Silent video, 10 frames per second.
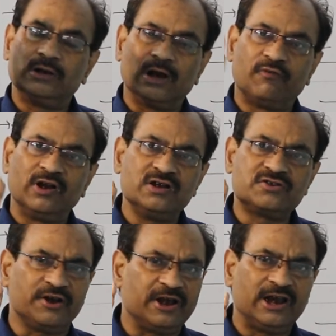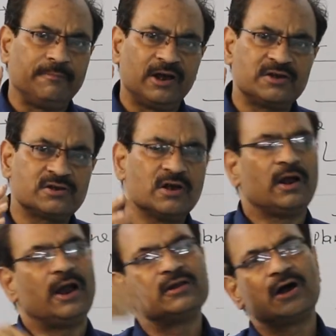The one is real
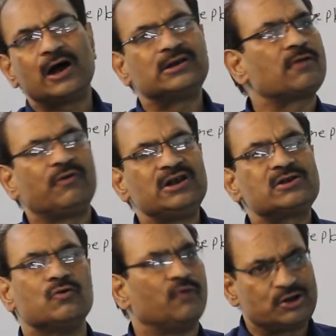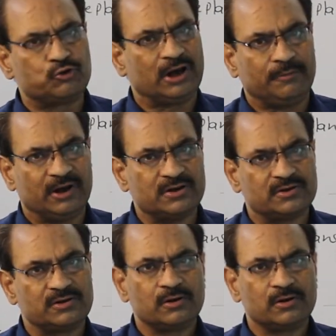image and the other one is virtual image.